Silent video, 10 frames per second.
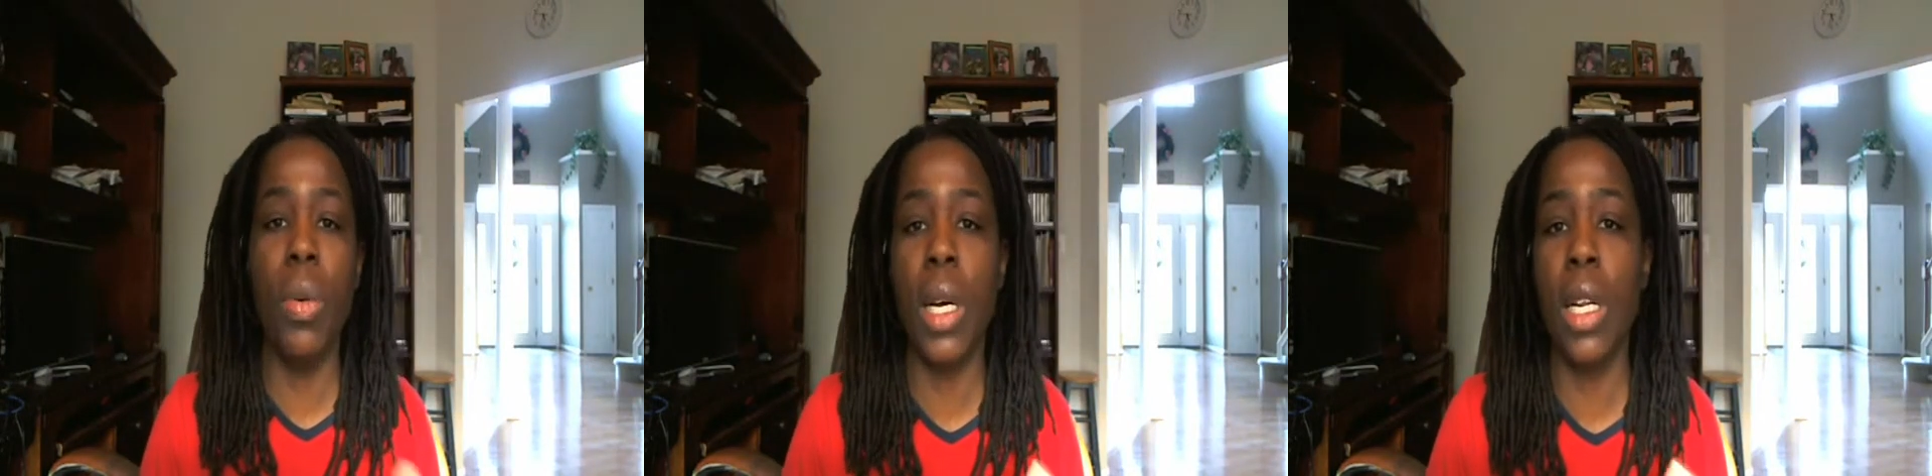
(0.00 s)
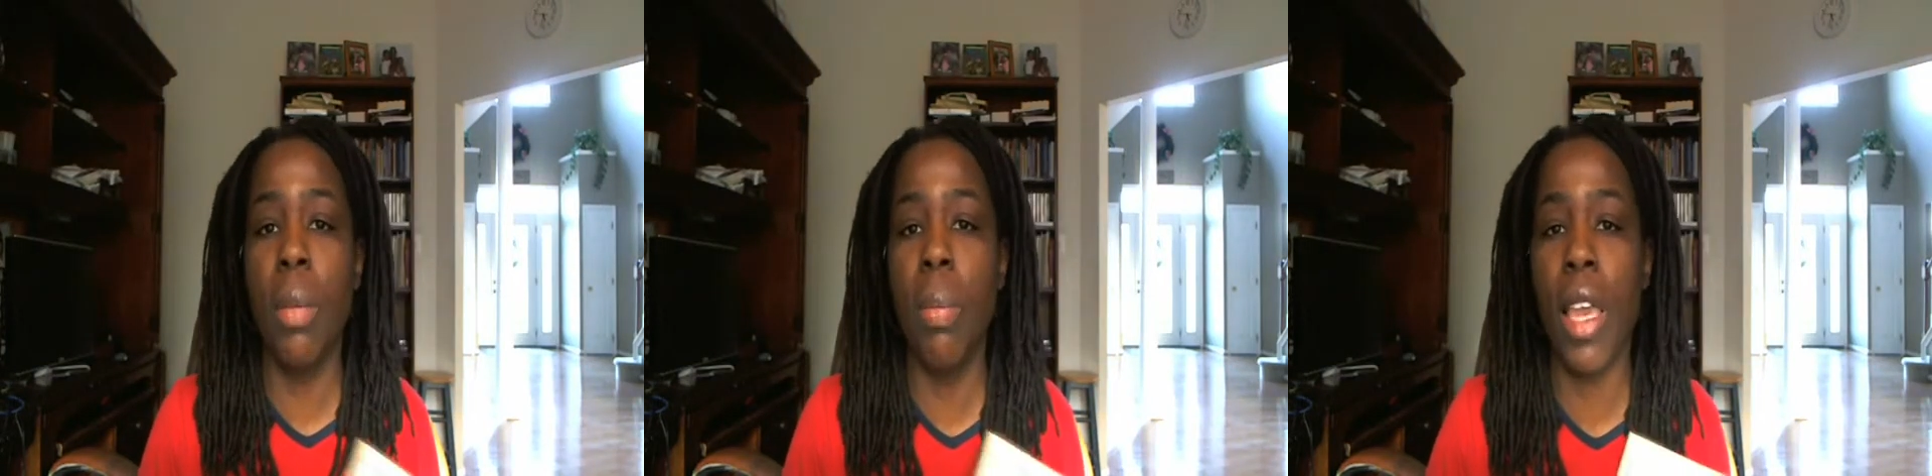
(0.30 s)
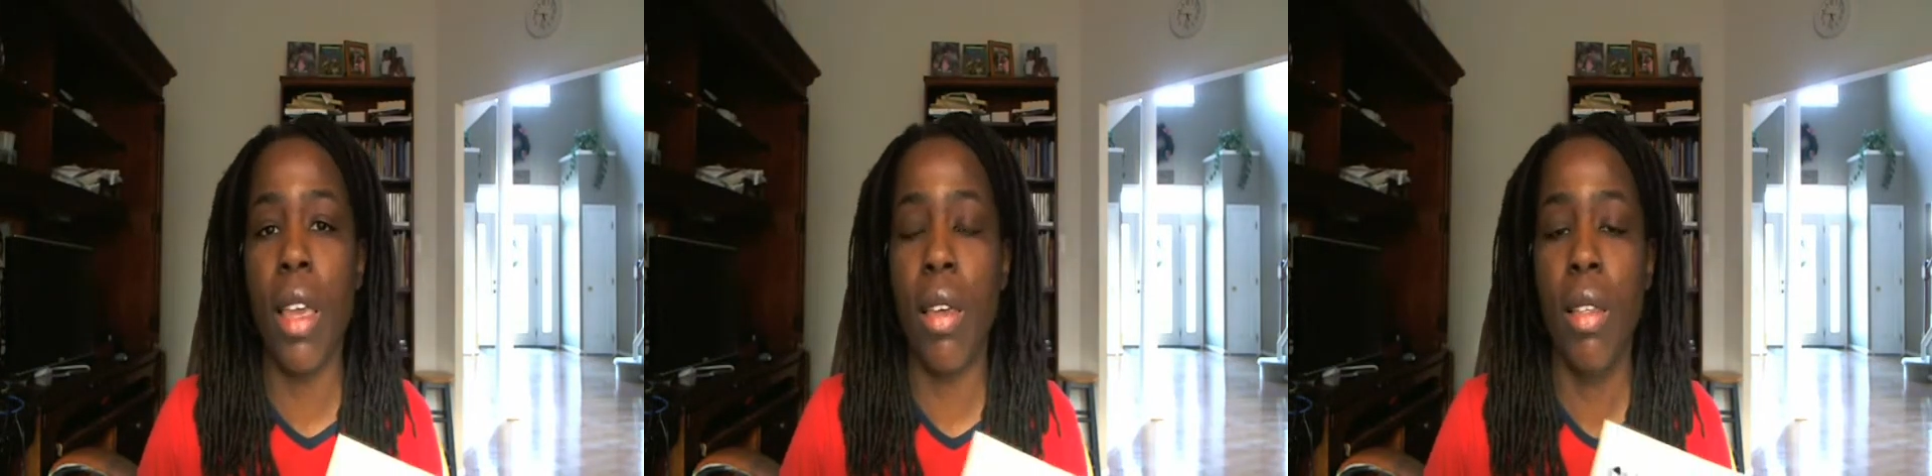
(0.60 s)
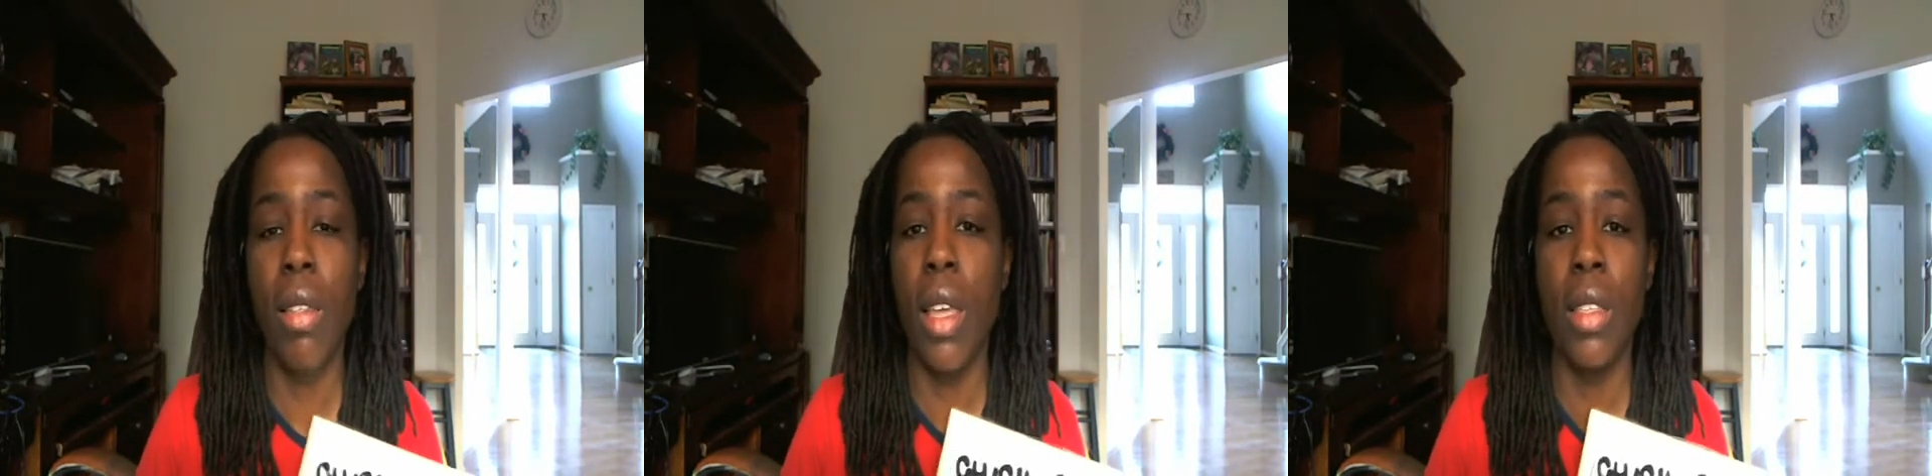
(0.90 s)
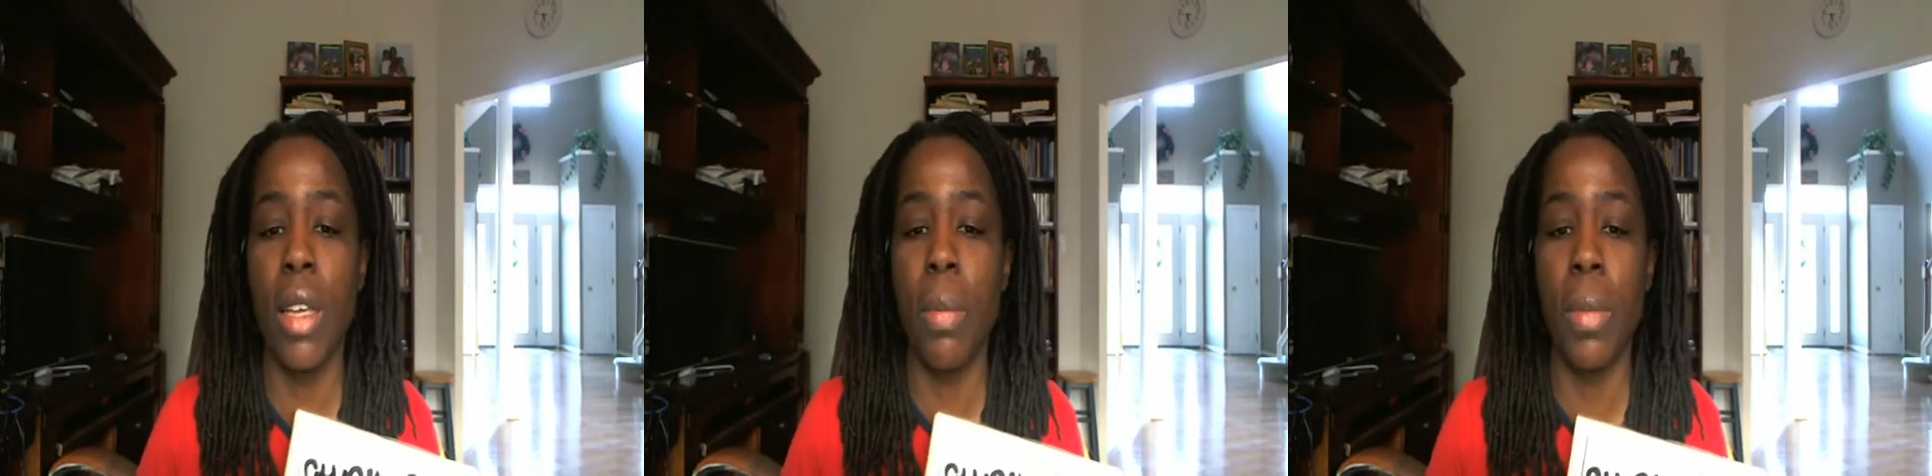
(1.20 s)
want to make
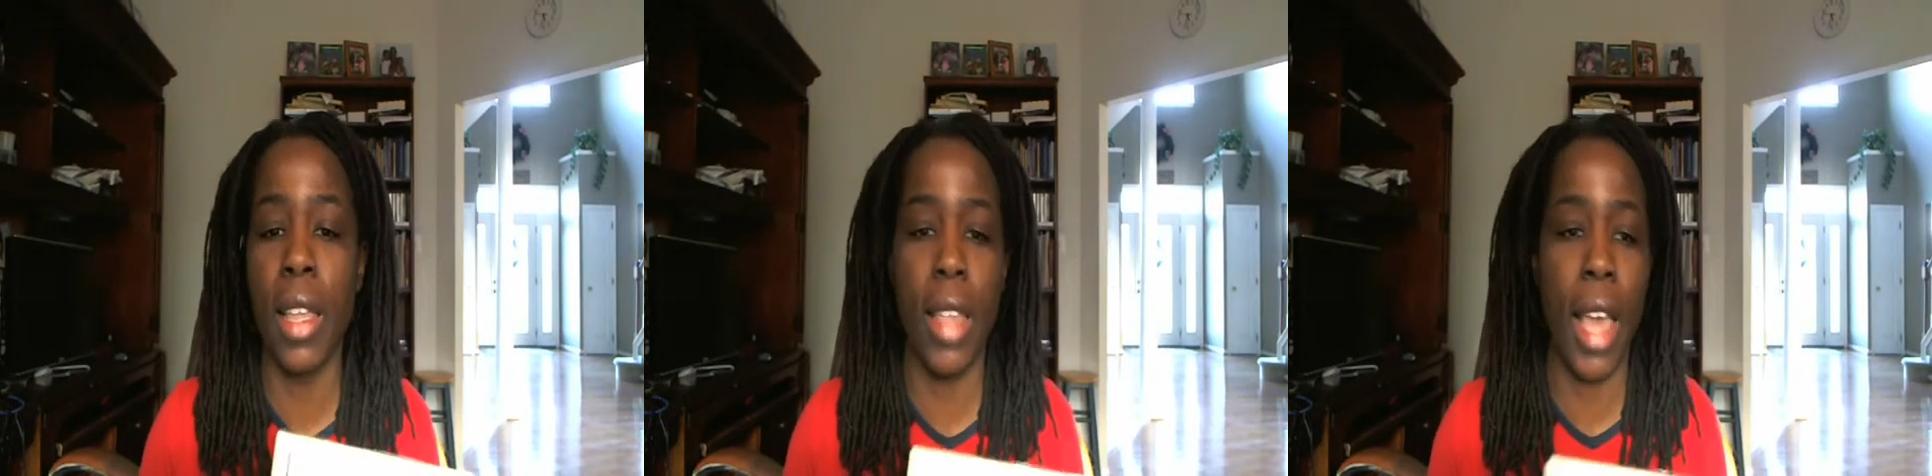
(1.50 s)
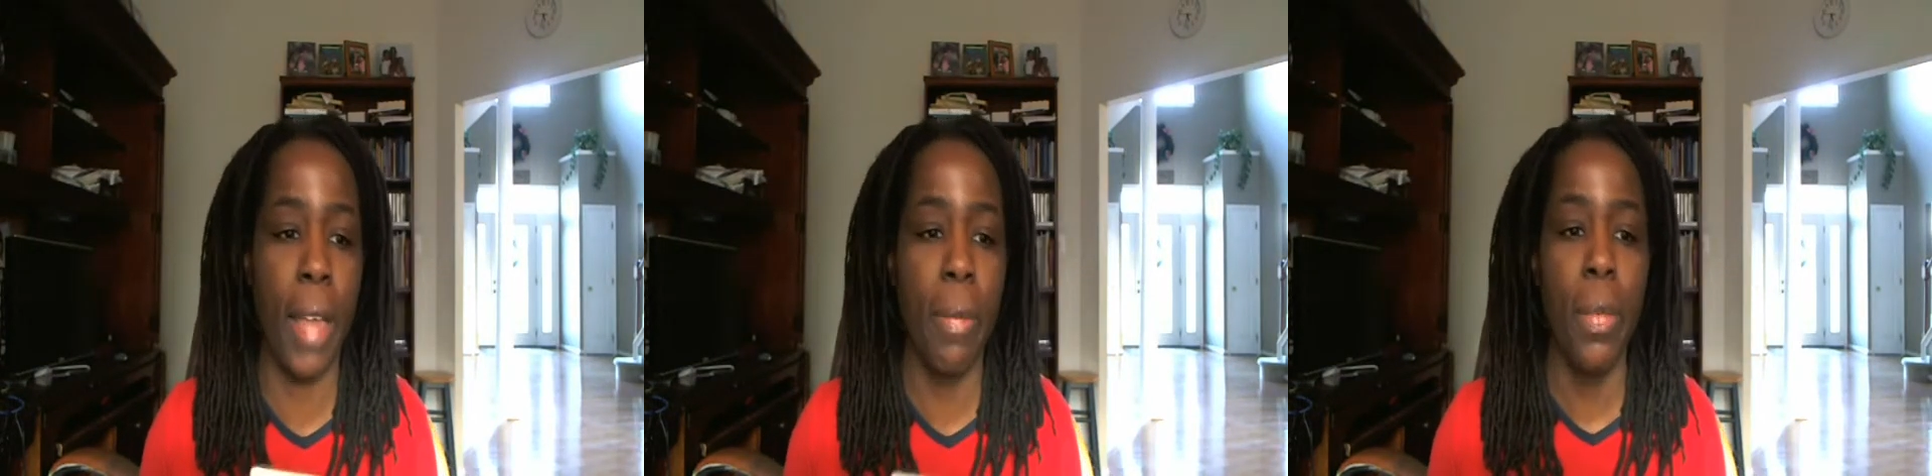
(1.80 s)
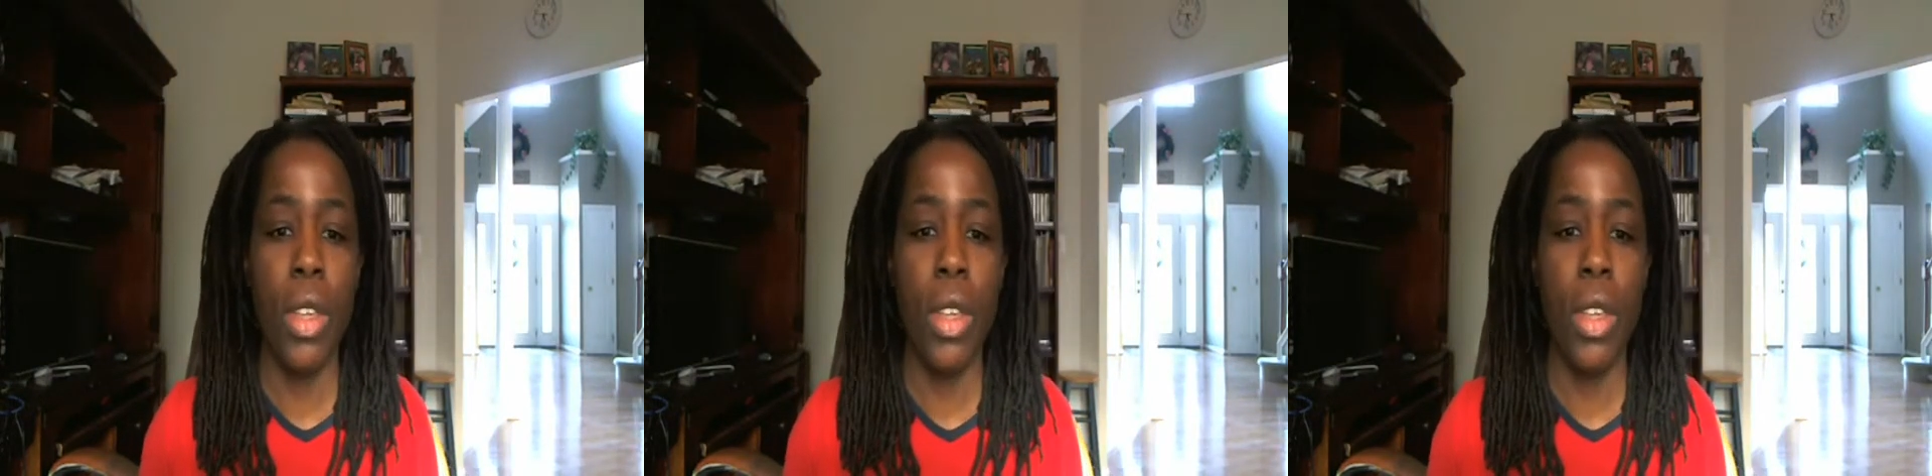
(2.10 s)
things up like that,